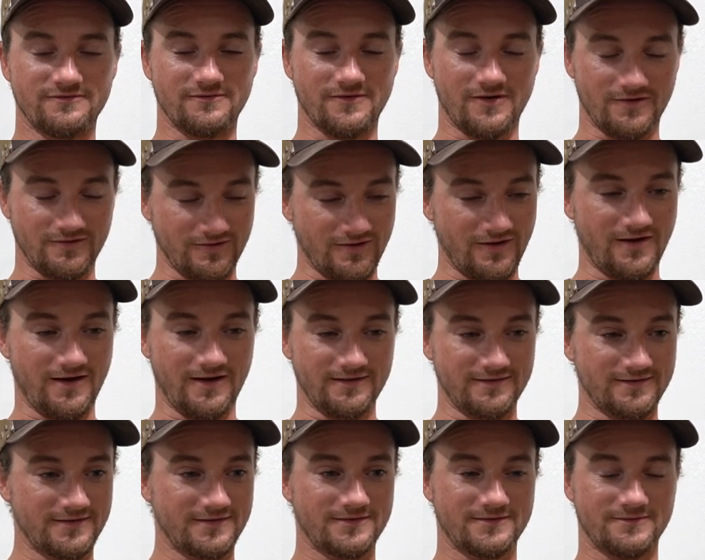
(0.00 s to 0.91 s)
a
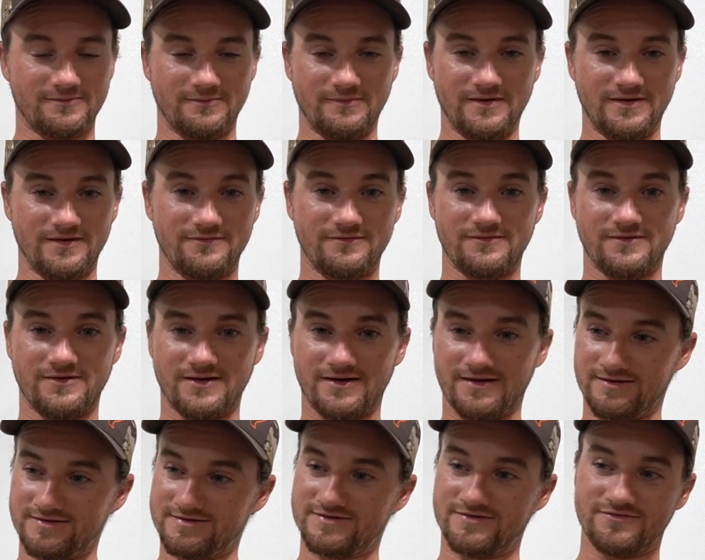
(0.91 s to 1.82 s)
lot, but
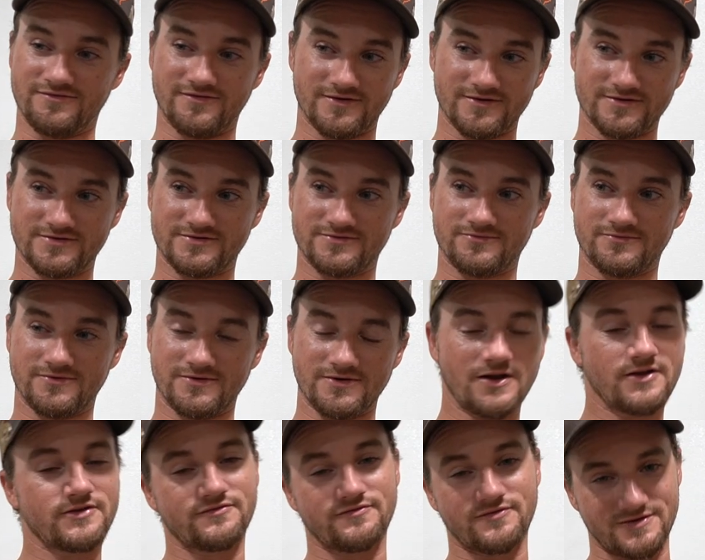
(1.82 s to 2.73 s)
it's the first one,
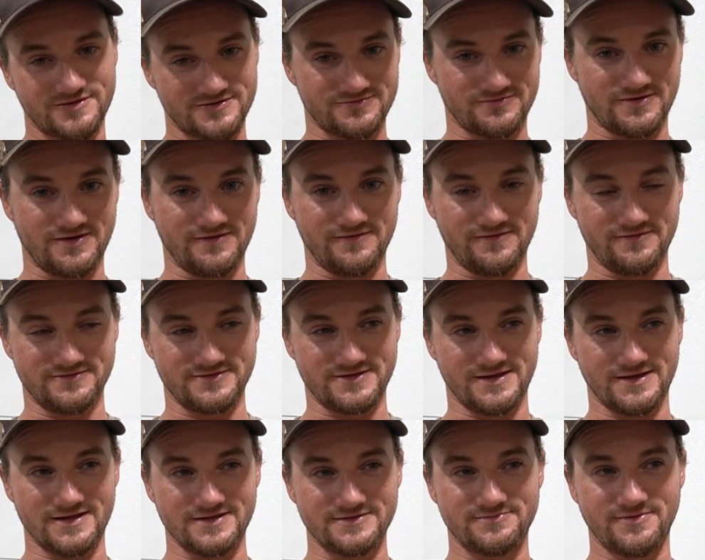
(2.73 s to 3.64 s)
not the first one I've ever
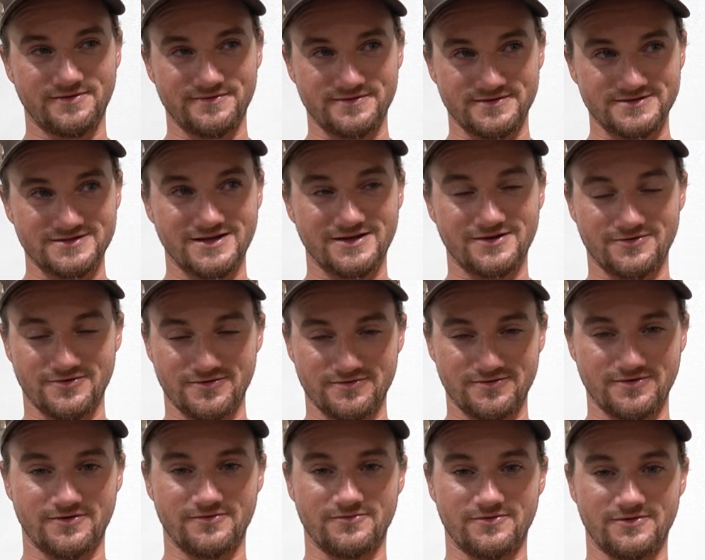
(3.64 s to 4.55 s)
seen. That's probably the second or
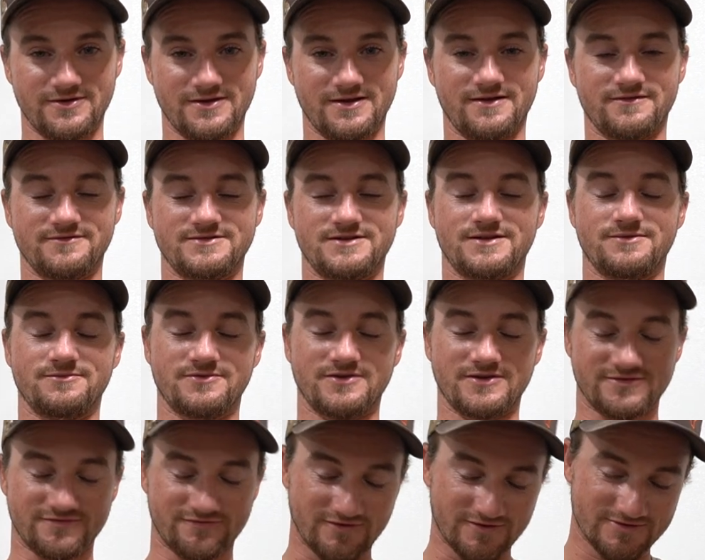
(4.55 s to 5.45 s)
third one that I've seen, but
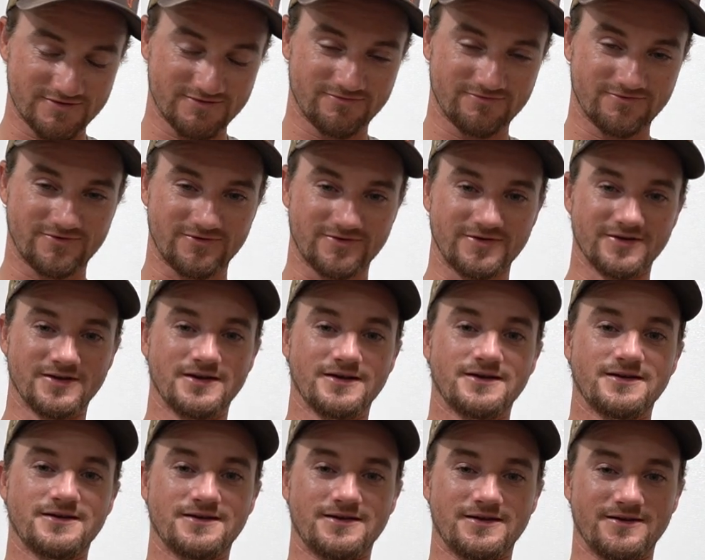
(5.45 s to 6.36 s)
that's the first one
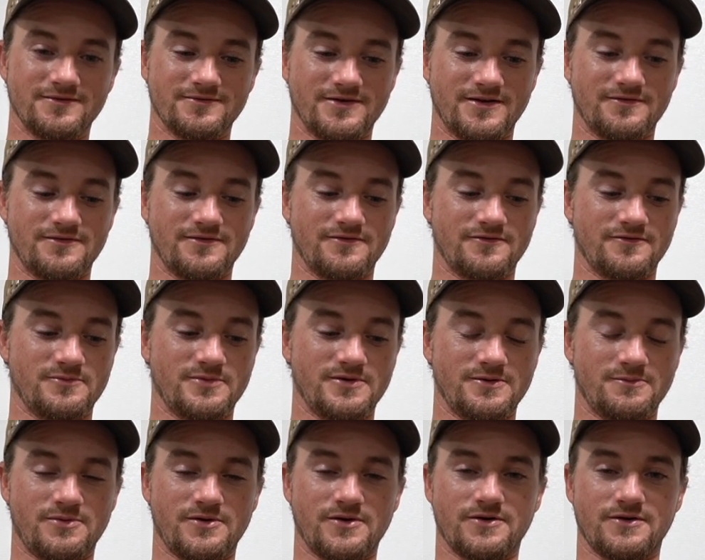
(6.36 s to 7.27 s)
that I've ever been
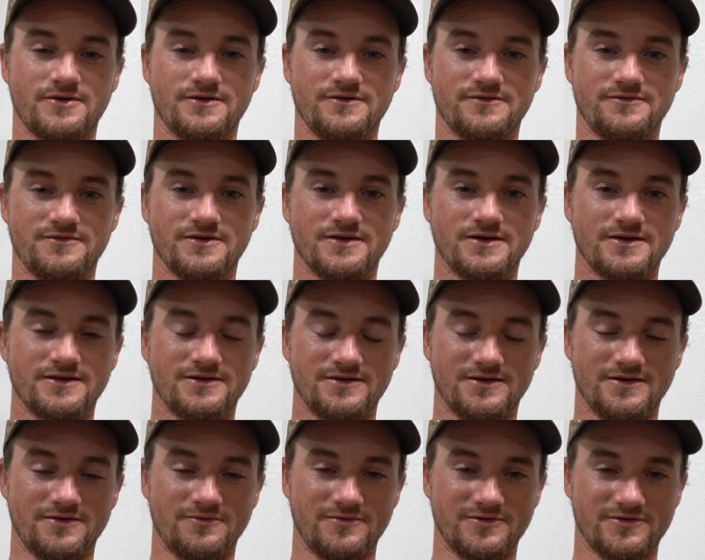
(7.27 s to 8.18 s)
a part of
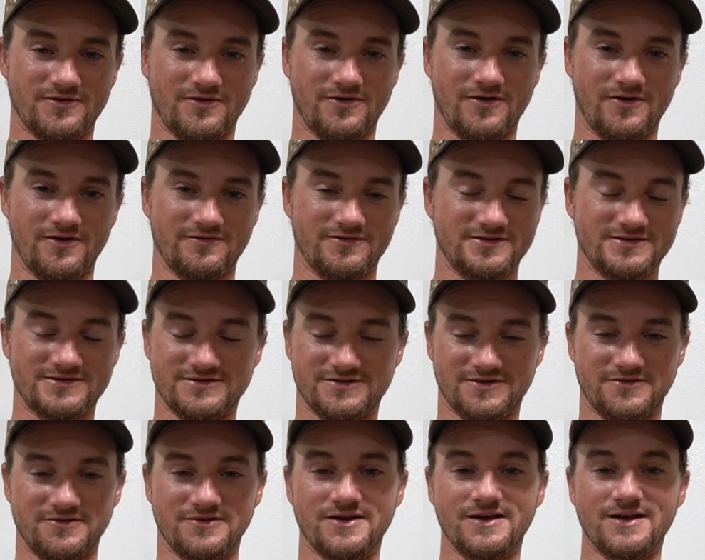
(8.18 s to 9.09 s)
with a harvest.
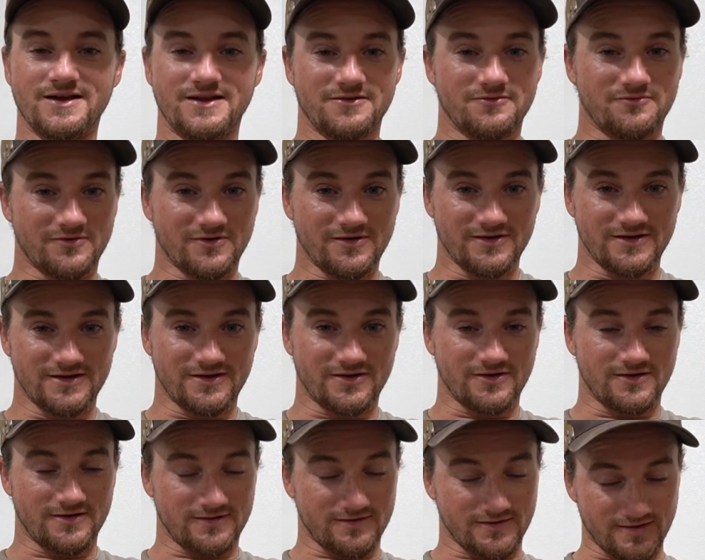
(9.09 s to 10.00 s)
So
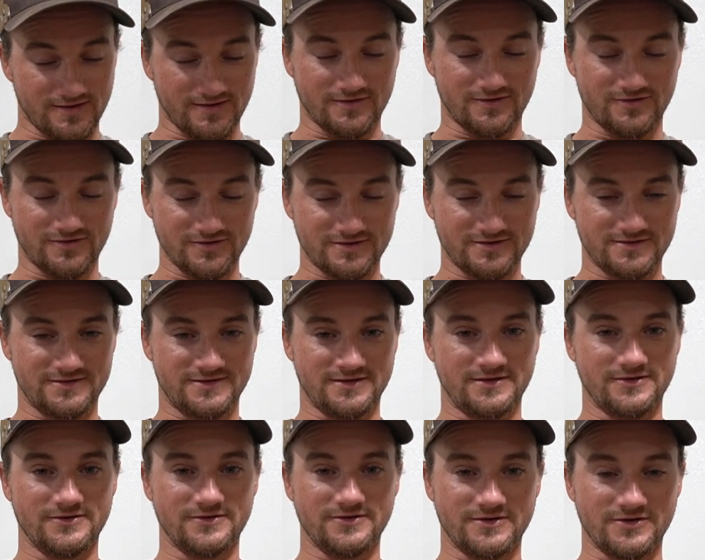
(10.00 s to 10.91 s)
really a good
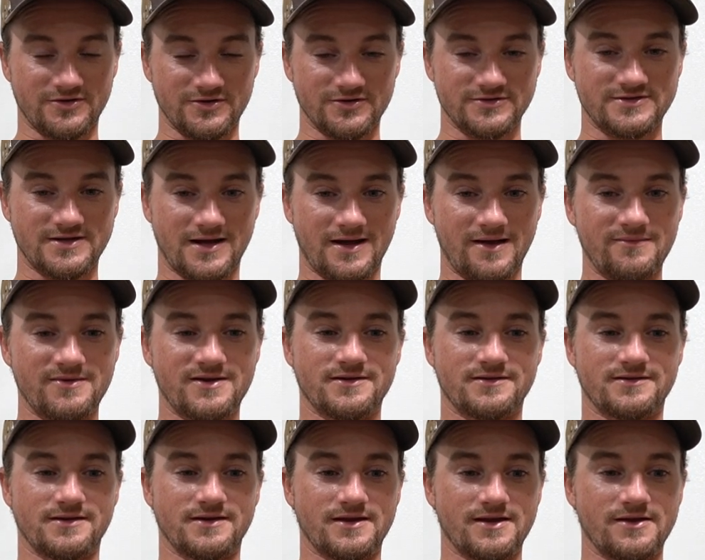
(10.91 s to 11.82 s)
deal and good
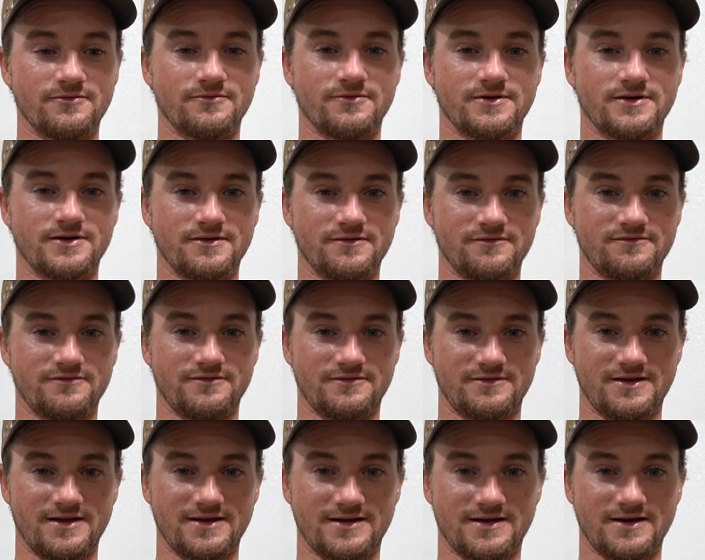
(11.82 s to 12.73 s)
timing to get rid of
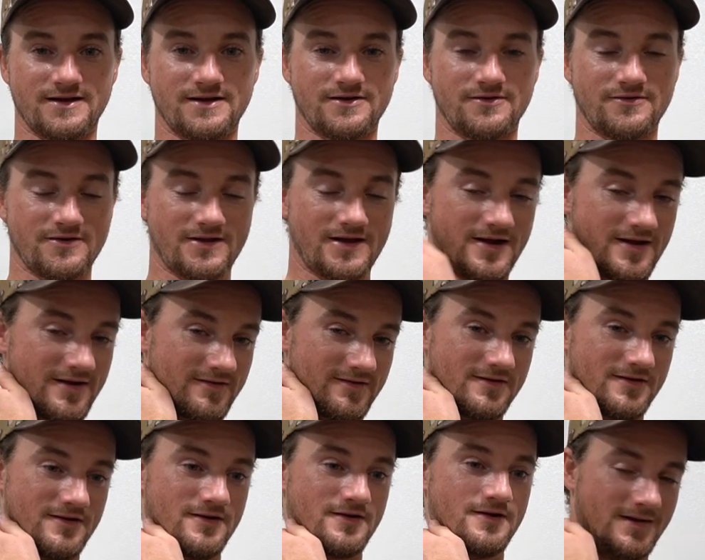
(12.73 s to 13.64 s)
that coyote out of
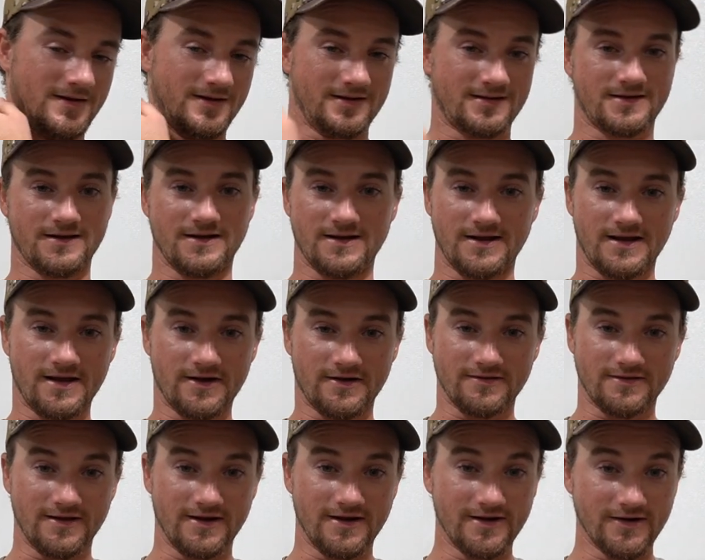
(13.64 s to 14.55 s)
there and kind of out
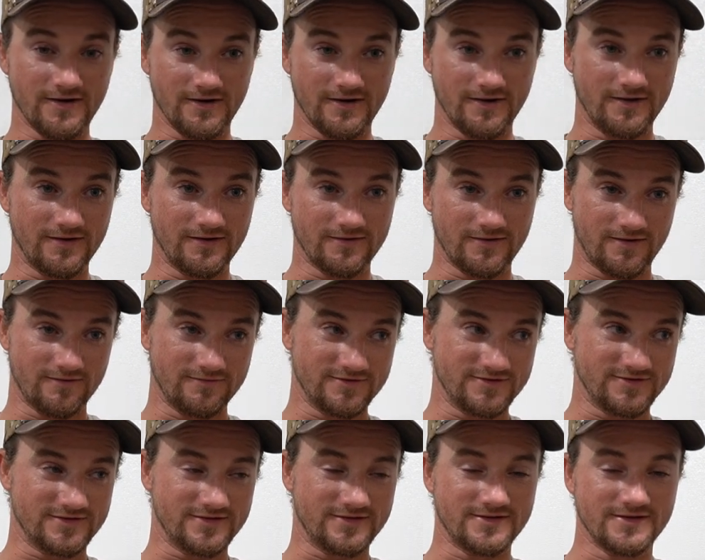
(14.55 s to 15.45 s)
of the area,
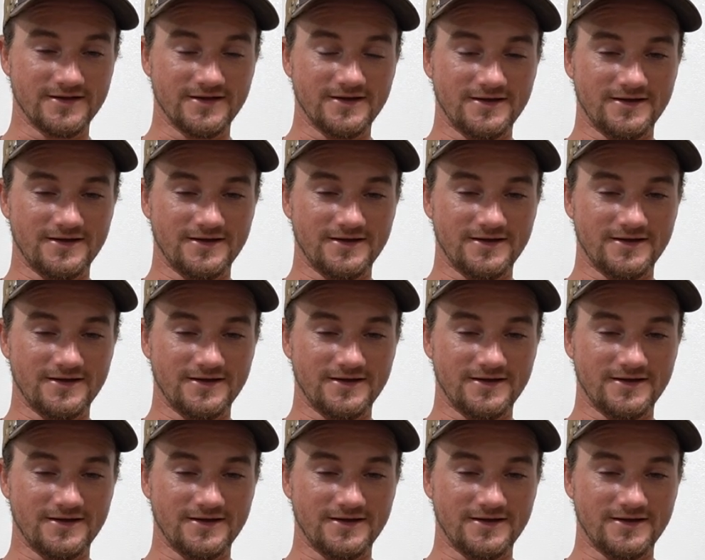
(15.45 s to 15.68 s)
obviously.